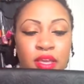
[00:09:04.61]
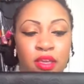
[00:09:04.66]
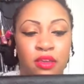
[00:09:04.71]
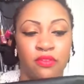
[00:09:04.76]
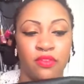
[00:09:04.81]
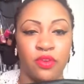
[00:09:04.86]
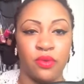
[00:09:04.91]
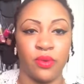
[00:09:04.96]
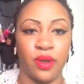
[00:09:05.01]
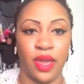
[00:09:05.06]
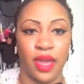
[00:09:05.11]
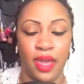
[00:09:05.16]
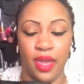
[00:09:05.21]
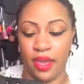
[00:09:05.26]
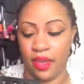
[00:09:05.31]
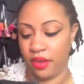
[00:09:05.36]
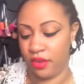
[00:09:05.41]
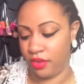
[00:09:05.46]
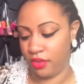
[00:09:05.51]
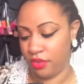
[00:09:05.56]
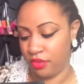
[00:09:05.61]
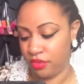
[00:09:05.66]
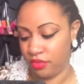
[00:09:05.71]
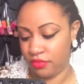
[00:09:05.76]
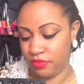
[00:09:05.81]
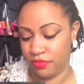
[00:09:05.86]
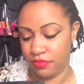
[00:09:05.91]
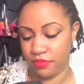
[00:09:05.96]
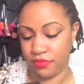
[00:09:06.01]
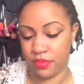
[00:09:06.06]
give you a handle
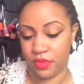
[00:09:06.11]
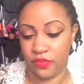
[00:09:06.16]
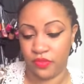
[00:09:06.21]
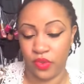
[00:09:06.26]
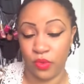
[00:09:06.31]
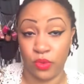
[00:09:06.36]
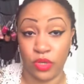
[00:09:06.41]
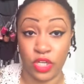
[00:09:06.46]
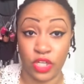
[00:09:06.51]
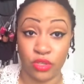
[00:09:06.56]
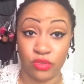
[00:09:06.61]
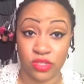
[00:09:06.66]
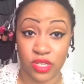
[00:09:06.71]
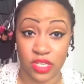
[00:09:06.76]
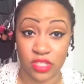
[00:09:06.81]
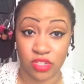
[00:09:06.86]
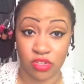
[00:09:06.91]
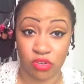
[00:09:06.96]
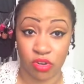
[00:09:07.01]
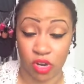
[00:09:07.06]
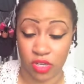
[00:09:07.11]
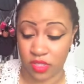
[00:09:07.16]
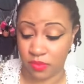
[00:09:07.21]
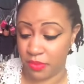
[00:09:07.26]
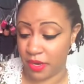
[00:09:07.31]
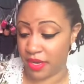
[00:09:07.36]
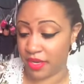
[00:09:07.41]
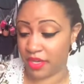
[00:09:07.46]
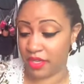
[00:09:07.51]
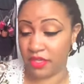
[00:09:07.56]
if you want to use it as a
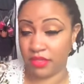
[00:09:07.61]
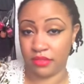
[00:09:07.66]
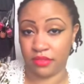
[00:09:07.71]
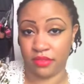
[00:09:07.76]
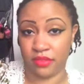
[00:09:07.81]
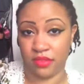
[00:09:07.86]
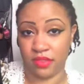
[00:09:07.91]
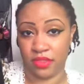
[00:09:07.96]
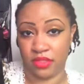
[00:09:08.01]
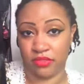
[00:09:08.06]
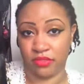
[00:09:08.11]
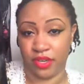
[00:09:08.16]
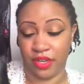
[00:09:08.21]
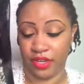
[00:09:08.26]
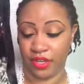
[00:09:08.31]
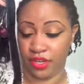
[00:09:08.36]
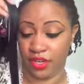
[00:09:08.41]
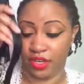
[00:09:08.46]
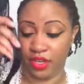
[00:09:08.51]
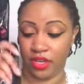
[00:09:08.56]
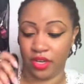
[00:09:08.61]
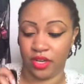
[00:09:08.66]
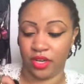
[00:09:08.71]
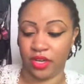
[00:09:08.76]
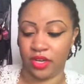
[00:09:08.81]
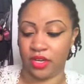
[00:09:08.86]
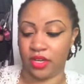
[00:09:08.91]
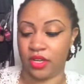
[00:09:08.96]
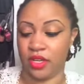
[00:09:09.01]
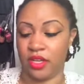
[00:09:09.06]
crossbody. Right
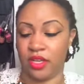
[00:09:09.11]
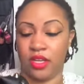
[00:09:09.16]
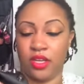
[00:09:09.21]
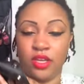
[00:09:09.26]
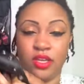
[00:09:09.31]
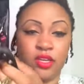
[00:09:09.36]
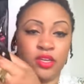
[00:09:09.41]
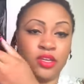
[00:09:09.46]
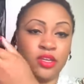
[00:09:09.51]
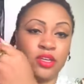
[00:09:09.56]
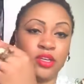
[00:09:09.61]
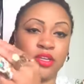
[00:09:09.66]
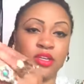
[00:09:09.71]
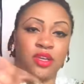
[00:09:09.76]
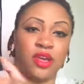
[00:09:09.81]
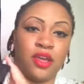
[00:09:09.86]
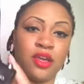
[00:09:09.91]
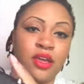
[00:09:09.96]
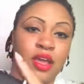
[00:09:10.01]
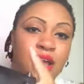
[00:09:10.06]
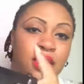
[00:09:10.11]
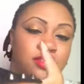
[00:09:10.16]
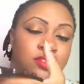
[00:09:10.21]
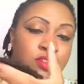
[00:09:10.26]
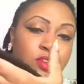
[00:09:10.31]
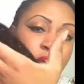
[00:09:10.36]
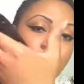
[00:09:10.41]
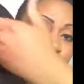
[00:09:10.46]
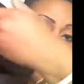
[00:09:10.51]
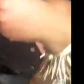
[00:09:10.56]
here has
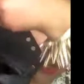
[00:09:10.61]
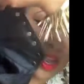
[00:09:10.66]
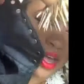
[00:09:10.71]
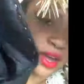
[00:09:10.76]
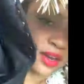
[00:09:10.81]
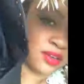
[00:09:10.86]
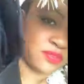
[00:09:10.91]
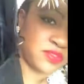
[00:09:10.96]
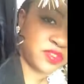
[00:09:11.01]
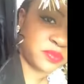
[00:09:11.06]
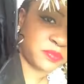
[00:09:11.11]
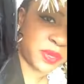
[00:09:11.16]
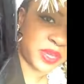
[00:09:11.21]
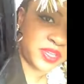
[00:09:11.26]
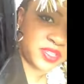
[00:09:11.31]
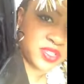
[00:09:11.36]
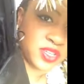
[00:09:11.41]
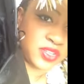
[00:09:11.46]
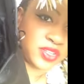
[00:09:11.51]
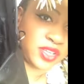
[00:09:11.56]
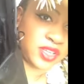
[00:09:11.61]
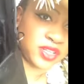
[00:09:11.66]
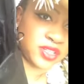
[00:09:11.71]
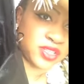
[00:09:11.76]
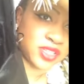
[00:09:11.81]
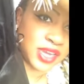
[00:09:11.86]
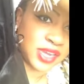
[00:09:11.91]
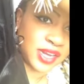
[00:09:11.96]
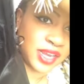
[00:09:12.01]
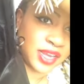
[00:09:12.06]
a lot of space on the
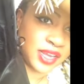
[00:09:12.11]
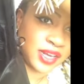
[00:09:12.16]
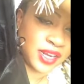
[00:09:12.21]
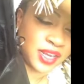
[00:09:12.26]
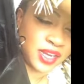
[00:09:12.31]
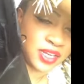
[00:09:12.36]
inside and an